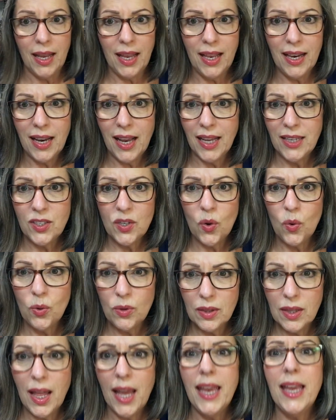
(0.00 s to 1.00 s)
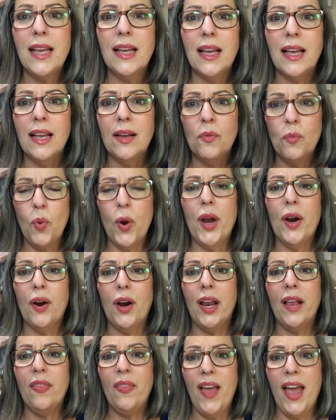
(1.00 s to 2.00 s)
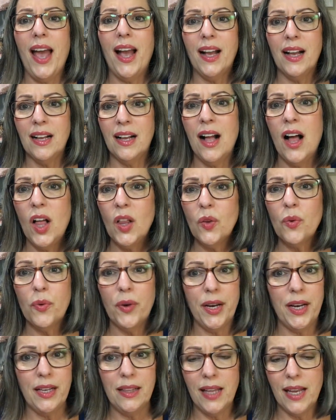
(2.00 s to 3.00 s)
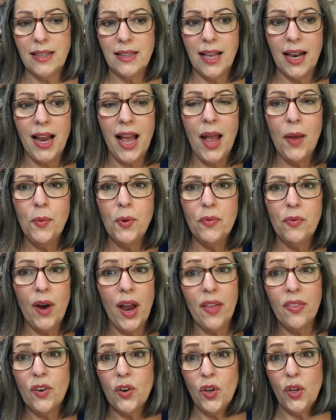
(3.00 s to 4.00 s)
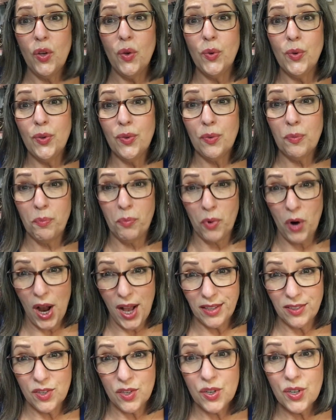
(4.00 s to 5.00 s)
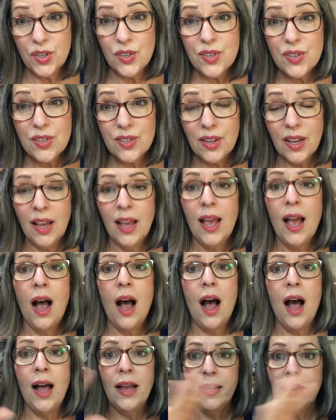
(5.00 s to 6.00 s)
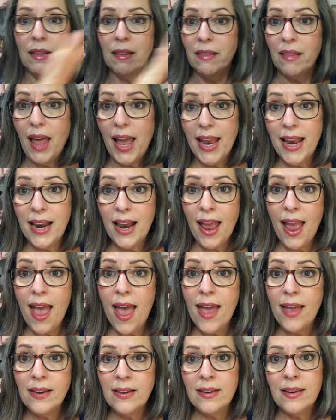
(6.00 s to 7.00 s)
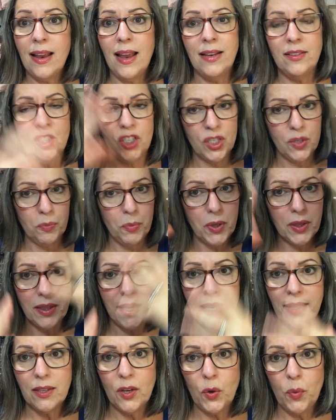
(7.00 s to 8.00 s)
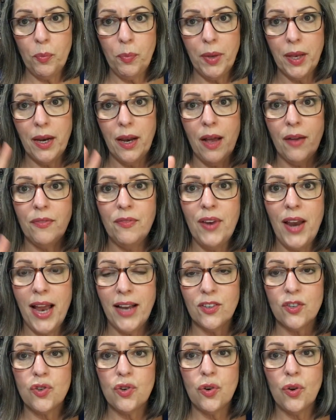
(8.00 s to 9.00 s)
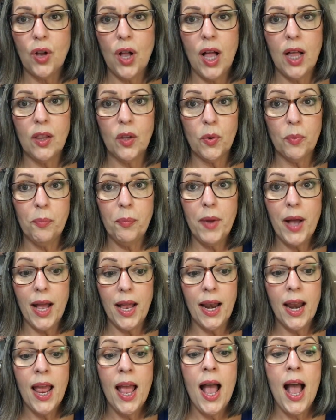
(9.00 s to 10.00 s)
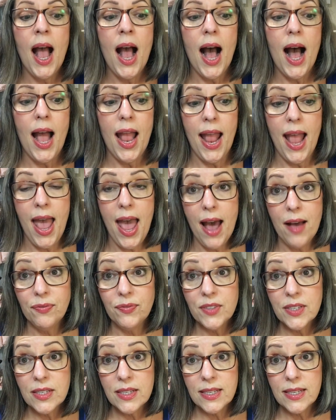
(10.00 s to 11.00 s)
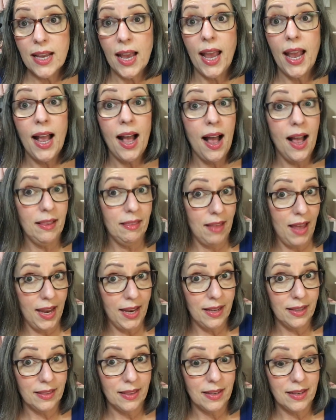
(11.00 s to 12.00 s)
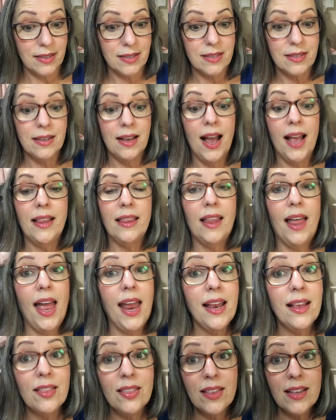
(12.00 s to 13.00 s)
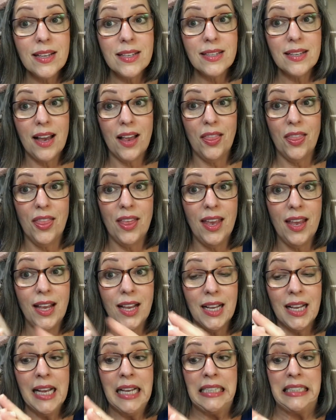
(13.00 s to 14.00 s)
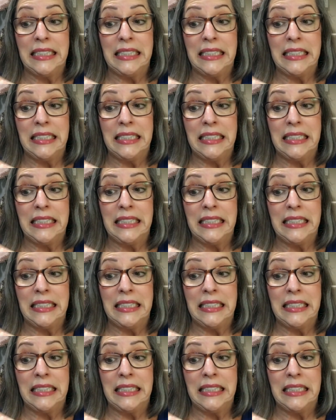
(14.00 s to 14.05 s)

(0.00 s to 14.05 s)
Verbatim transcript: and I don't like wearing that coloring like that. I would rather use bronzers on a light end and just put that little bit of natural color. But I have to say I like this. I like this. I think,